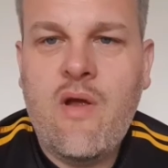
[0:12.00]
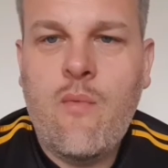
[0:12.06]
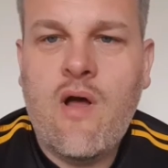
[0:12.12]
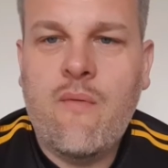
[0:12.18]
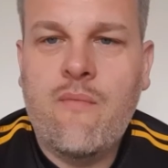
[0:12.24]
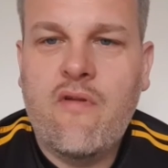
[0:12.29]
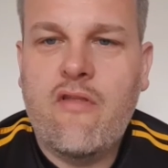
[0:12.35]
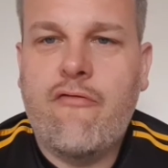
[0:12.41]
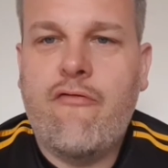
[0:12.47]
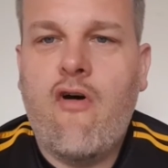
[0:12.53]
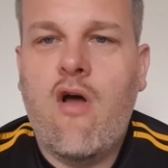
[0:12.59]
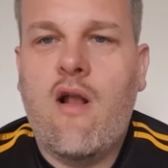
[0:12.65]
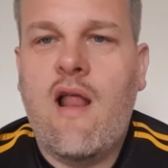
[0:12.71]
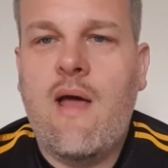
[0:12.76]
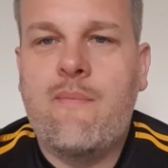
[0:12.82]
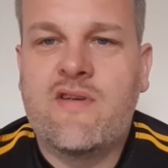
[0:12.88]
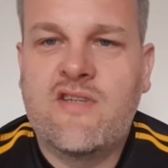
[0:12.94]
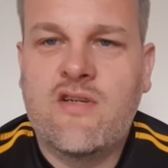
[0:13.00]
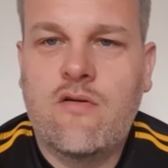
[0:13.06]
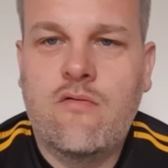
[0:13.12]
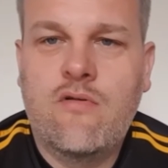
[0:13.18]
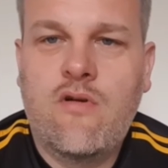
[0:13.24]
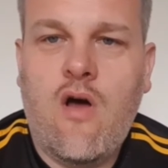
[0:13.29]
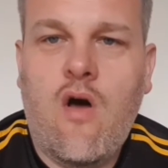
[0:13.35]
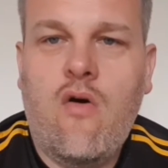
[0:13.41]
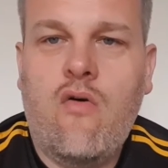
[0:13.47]
welcome to the final
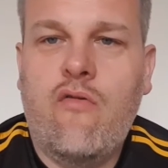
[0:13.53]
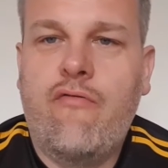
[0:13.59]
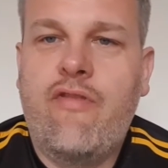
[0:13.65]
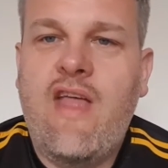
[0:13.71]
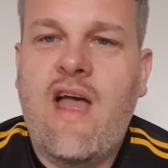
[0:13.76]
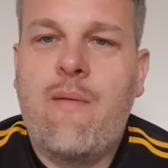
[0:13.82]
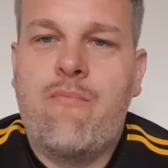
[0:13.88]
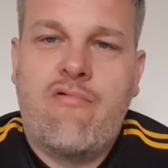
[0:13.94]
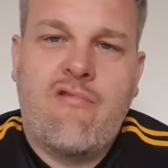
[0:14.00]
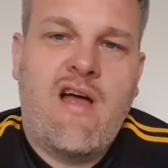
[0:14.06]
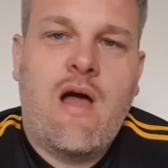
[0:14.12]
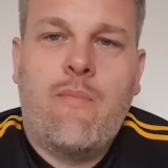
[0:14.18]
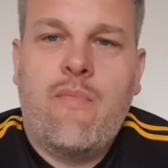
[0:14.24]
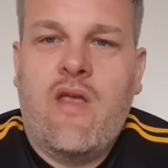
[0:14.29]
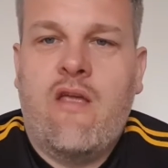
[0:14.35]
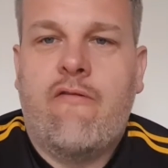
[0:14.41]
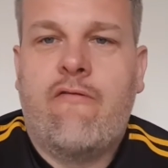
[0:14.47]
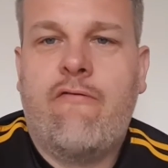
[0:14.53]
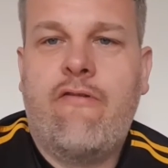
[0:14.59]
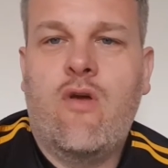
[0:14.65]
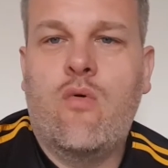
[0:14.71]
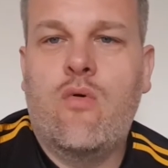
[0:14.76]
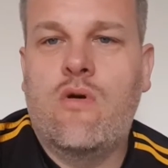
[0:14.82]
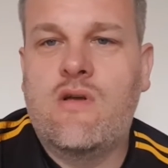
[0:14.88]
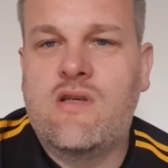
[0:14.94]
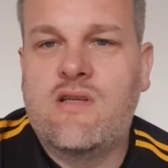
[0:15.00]
episode of the Amber Army
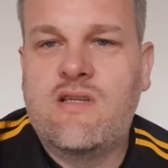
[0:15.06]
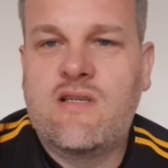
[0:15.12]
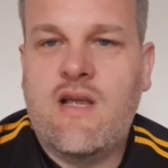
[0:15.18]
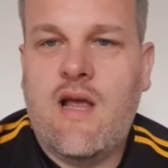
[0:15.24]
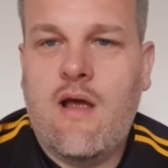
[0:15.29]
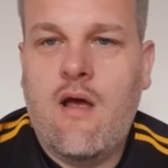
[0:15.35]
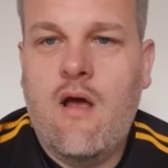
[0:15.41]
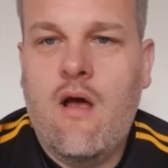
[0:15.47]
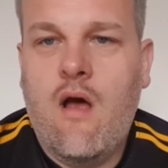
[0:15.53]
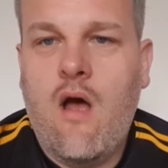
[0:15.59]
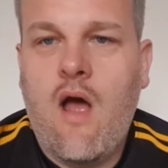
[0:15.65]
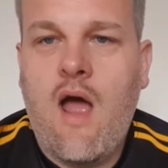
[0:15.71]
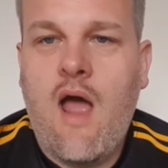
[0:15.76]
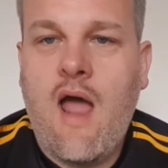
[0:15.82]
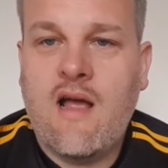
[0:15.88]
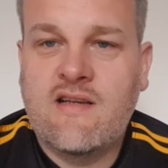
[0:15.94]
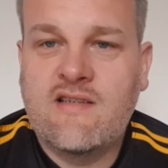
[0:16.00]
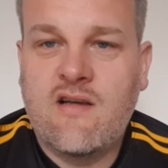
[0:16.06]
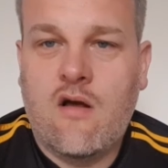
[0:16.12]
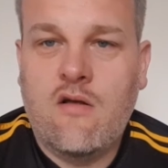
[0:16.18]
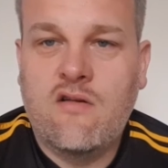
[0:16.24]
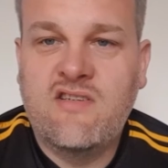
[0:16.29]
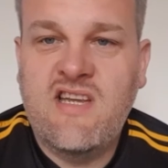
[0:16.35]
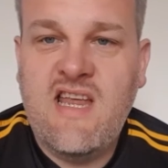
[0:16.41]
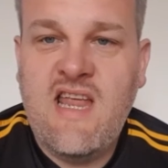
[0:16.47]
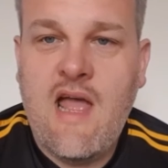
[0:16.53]
Viewers
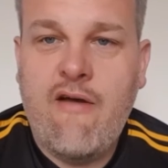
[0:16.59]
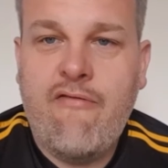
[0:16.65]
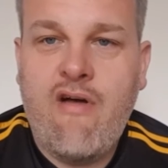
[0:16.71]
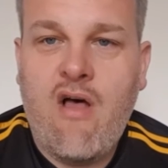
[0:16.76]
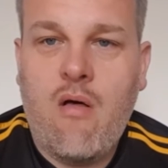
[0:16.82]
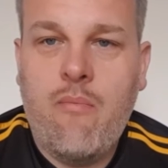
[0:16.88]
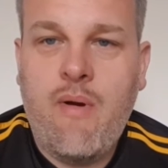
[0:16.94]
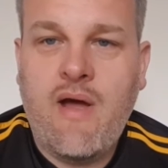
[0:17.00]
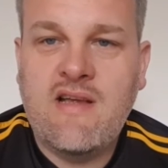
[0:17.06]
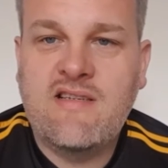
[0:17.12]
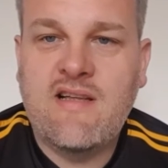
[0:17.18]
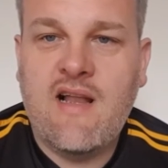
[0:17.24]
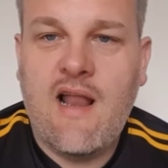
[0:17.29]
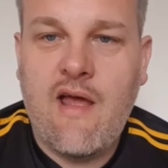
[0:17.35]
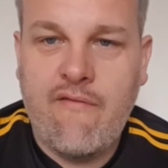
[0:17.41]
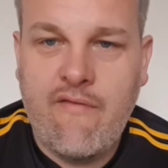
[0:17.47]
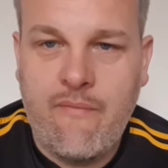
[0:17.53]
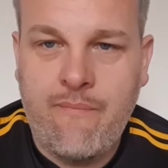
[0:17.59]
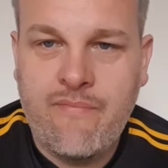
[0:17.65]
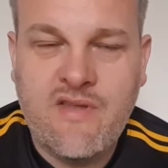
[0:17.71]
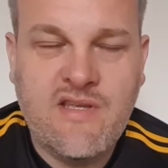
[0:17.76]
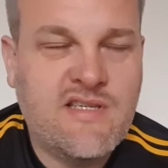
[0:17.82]
Exiles EFL Best 11.